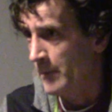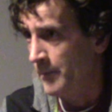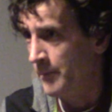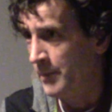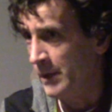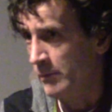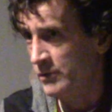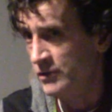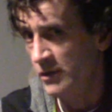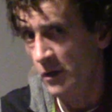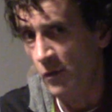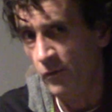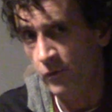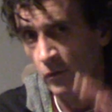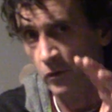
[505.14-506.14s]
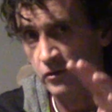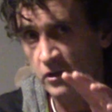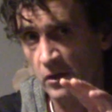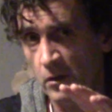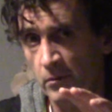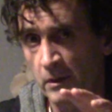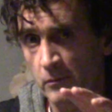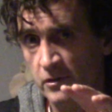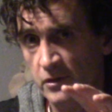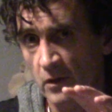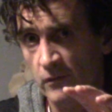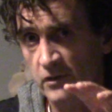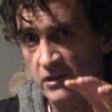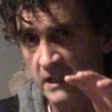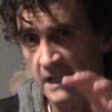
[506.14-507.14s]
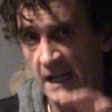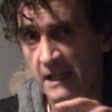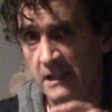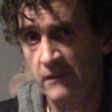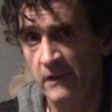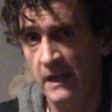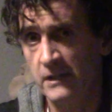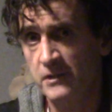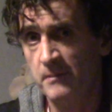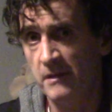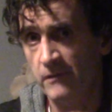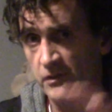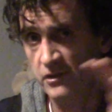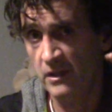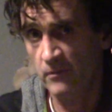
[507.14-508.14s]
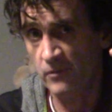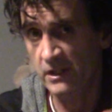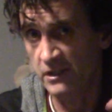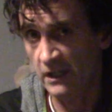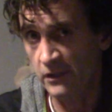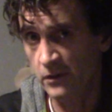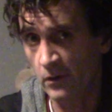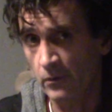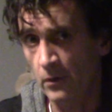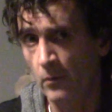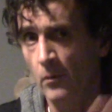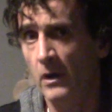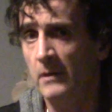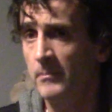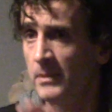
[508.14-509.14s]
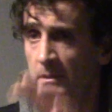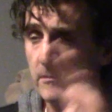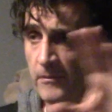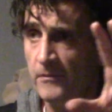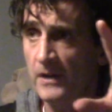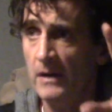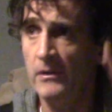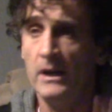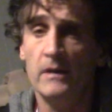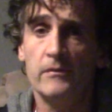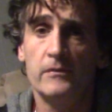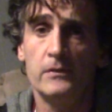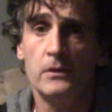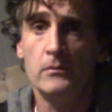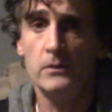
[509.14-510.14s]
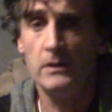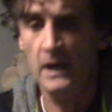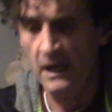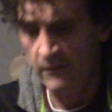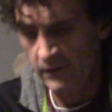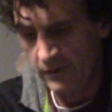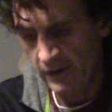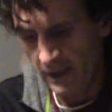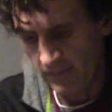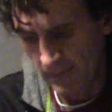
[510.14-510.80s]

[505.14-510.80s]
But it was the overall tone. It was obviously negative against me for some reason. I don't know what, but fair enough. You have your thing.